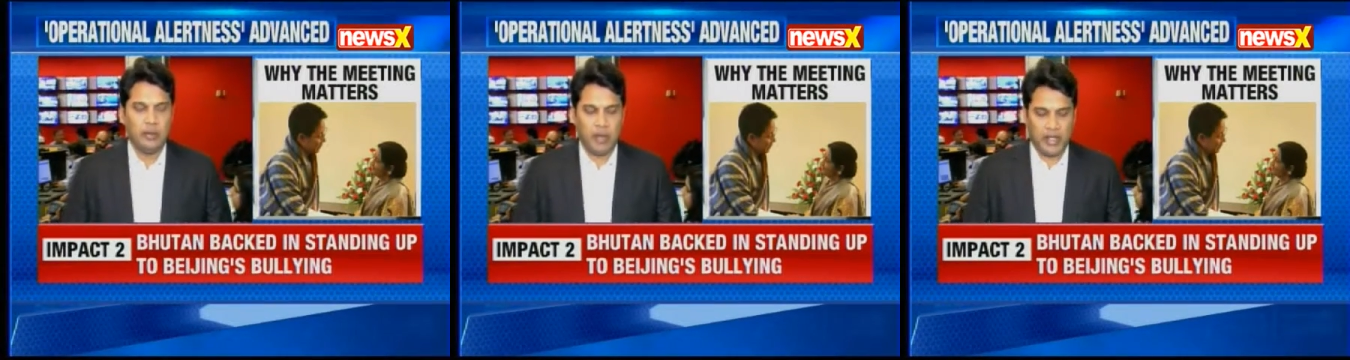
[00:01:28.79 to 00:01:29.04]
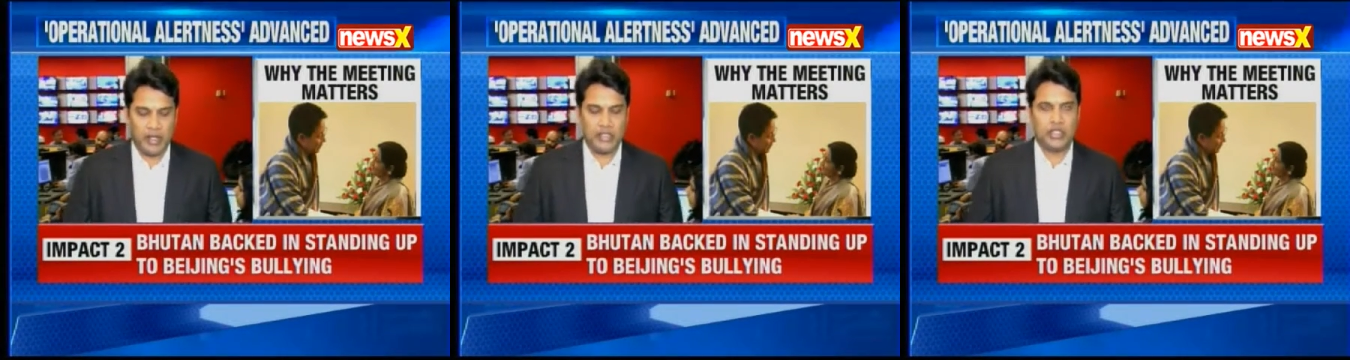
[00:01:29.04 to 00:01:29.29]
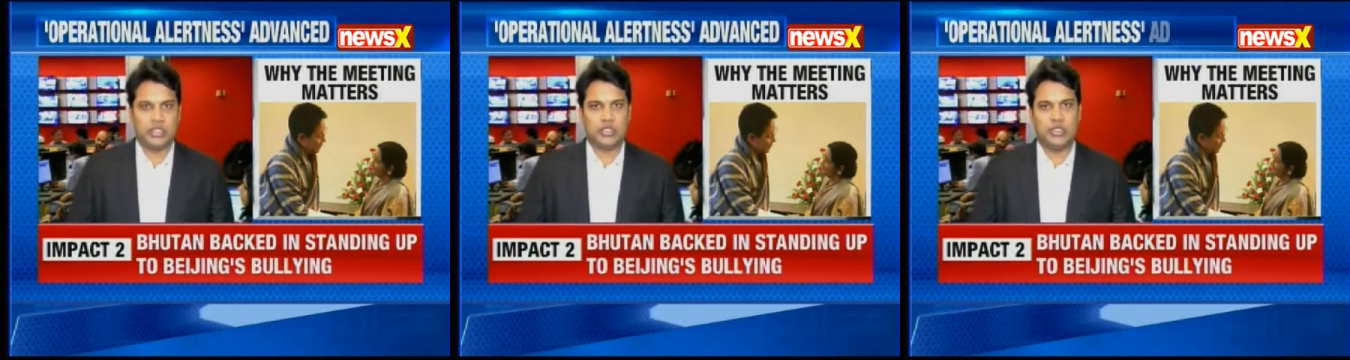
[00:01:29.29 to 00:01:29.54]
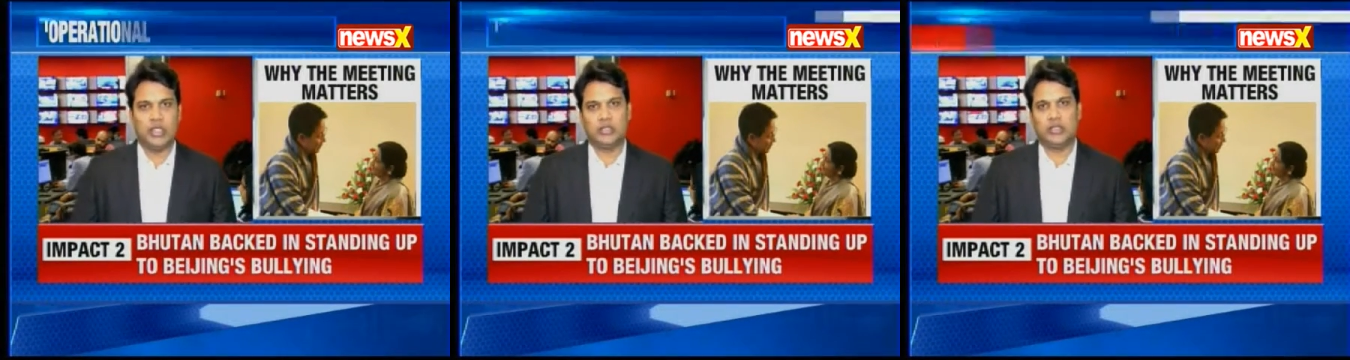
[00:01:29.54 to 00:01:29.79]
but it
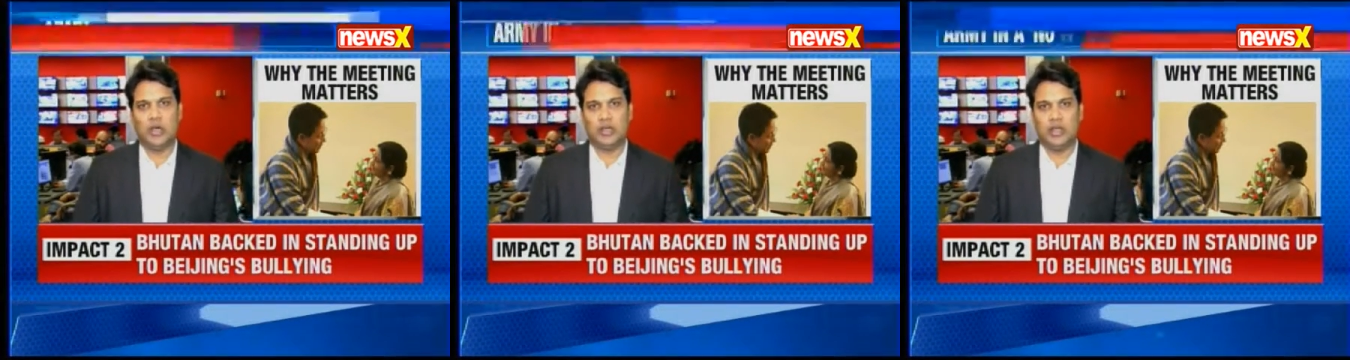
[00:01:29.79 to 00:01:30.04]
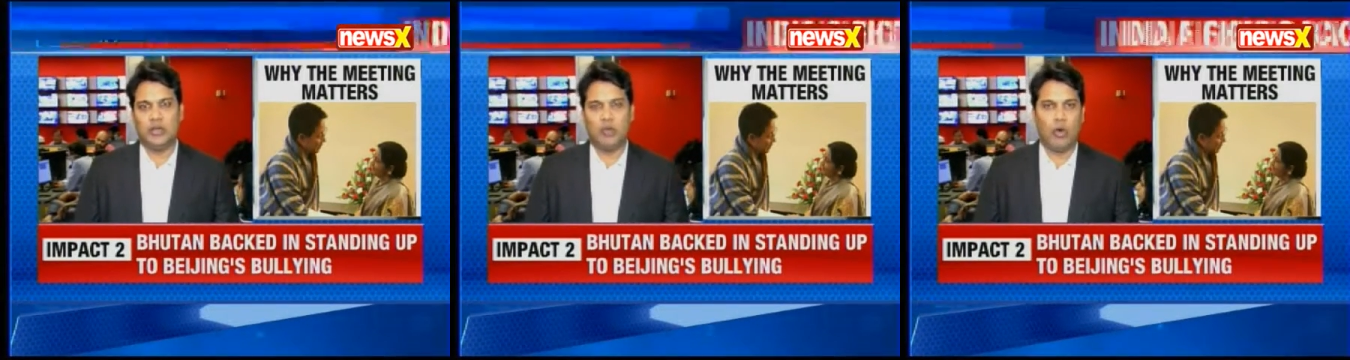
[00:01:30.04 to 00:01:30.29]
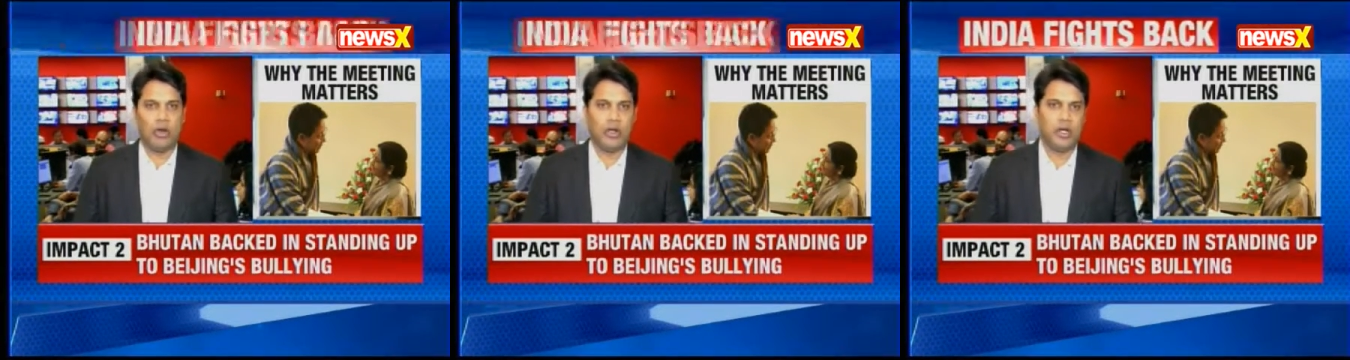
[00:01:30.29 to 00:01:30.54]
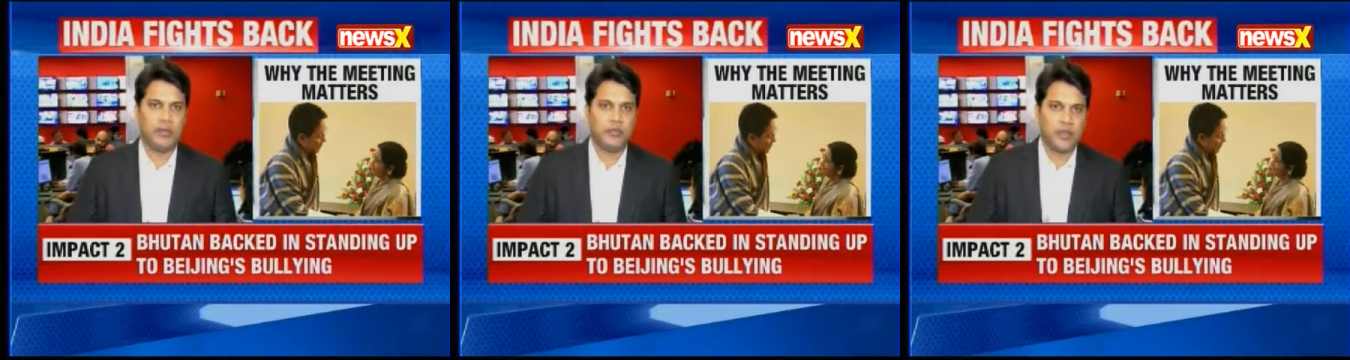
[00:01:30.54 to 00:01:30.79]
just does not
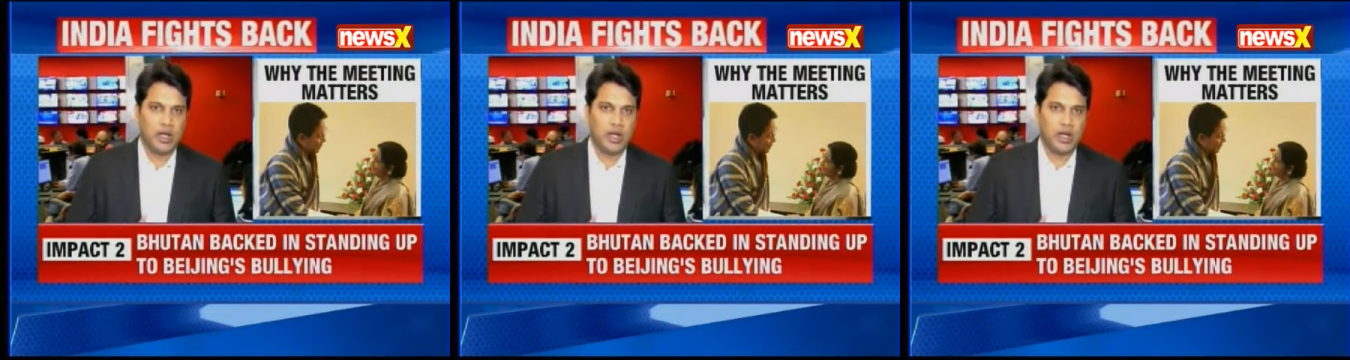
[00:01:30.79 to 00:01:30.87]
involve